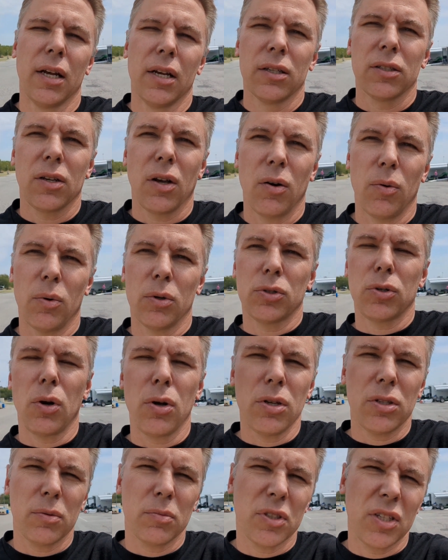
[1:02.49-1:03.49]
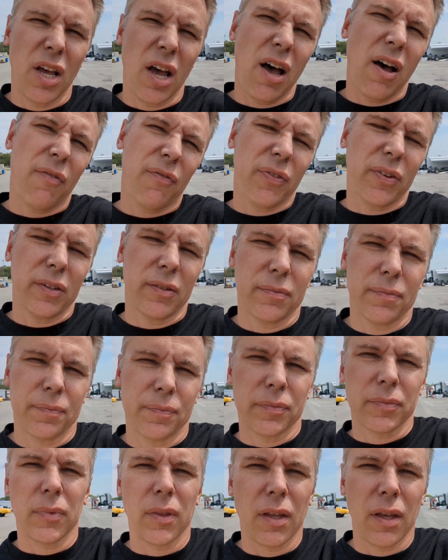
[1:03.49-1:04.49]
So we'll show you some stuff and
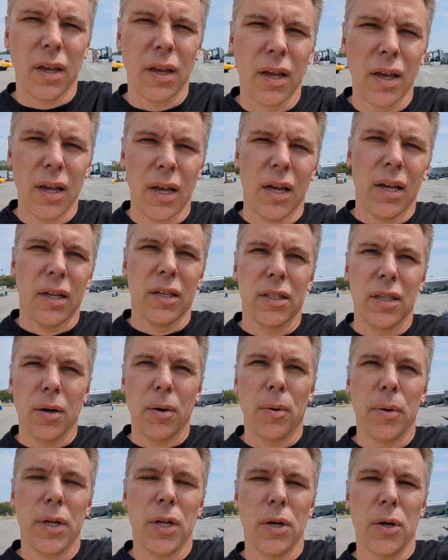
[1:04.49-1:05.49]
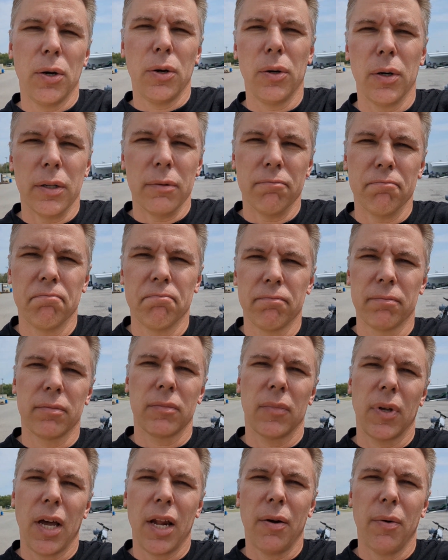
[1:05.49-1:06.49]
see what we do. And
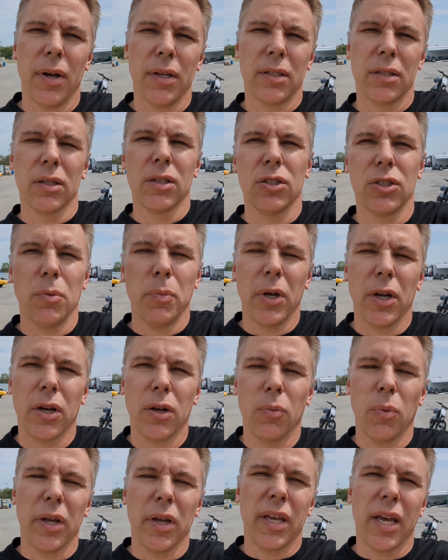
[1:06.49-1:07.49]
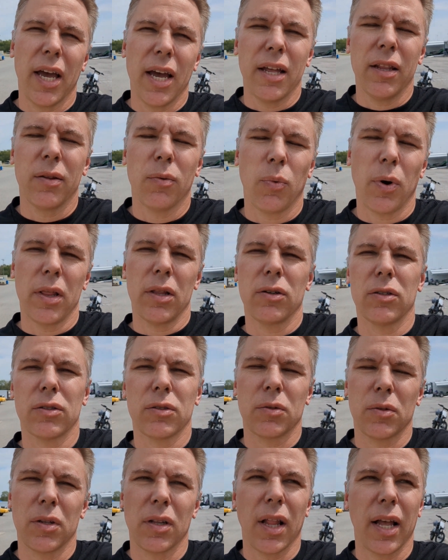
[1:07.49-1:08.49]
anyways, should be a good weekend. The
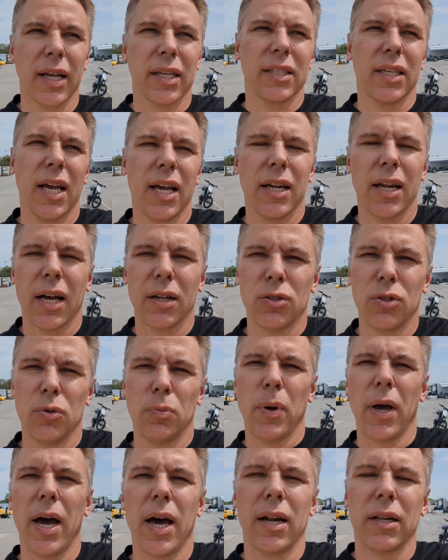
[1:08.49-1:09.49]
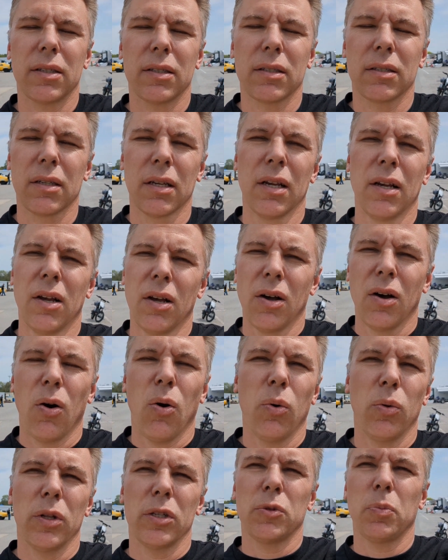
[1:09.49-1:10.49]
weather's, like I say, not too bad. It's
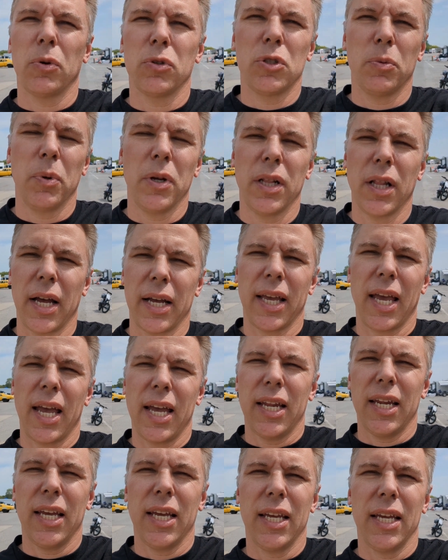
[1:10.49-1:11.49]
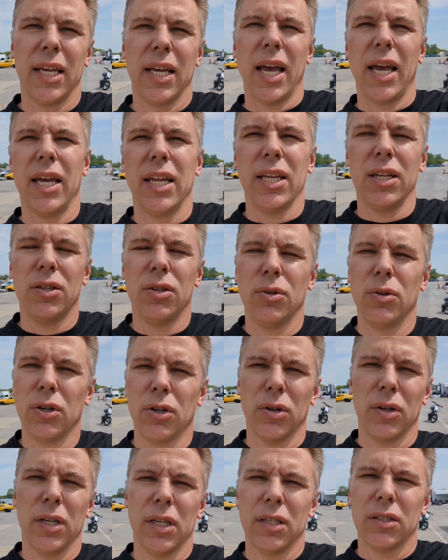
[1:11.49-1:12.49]
only supposed to be like 80, 82
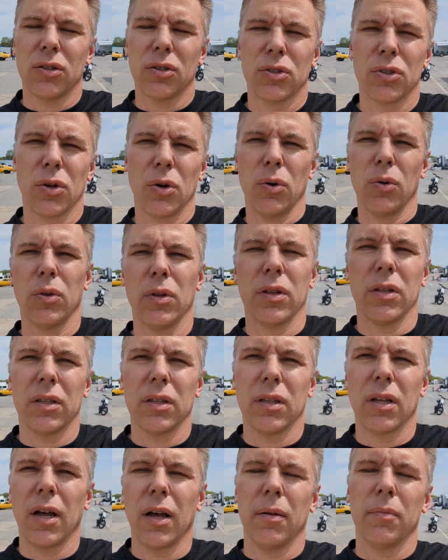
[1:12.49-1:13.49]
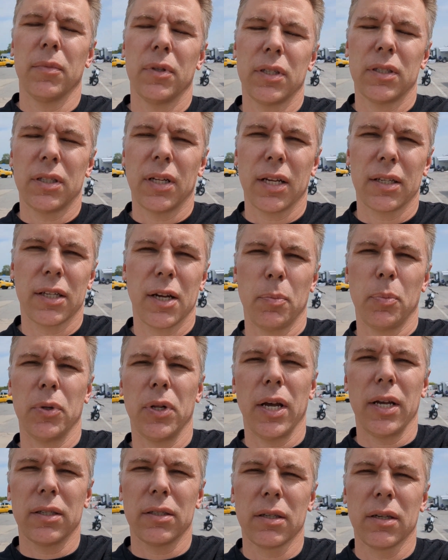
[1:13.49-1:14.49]
degrees or so this next couple
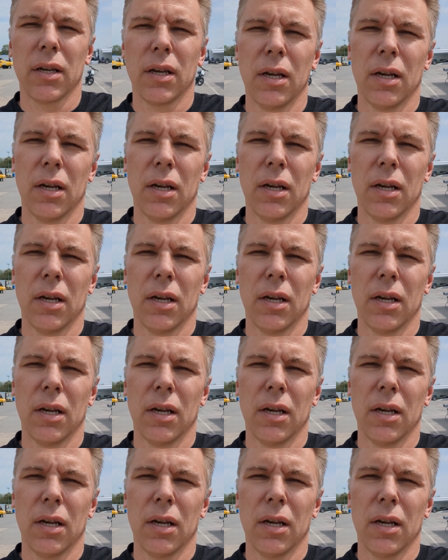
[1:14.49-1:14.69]
days.